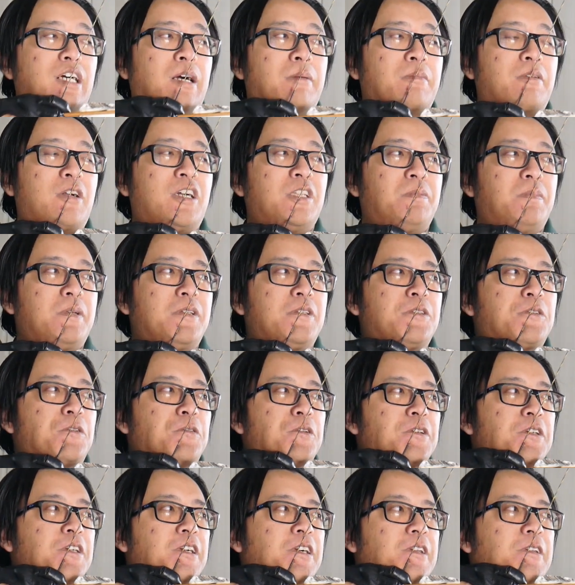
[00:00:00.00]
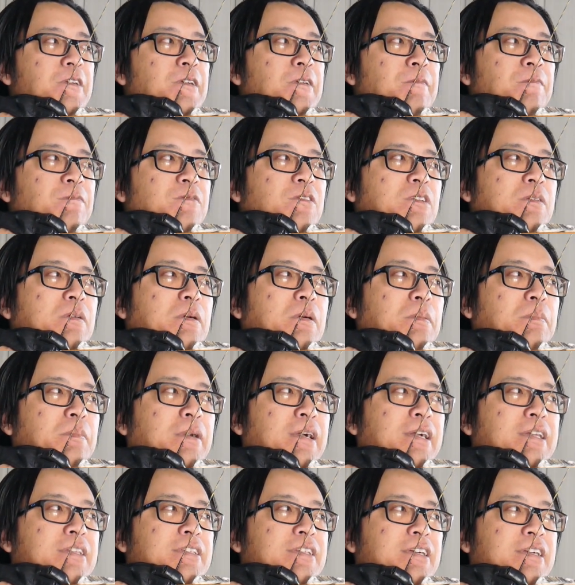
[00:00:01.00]
I'm going to be doing it for my
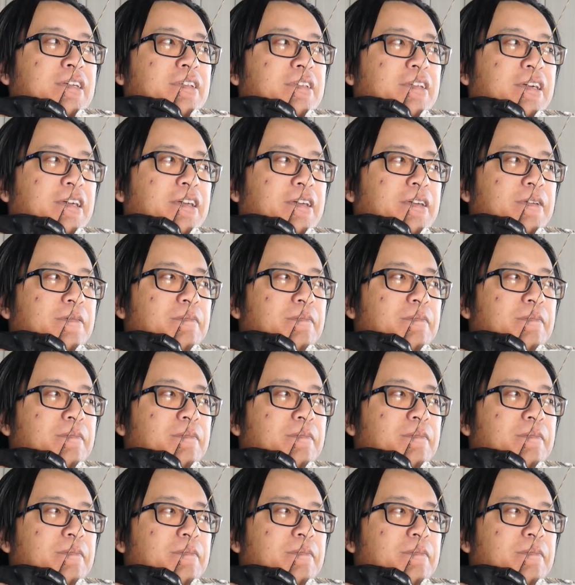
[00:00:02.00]
main technique.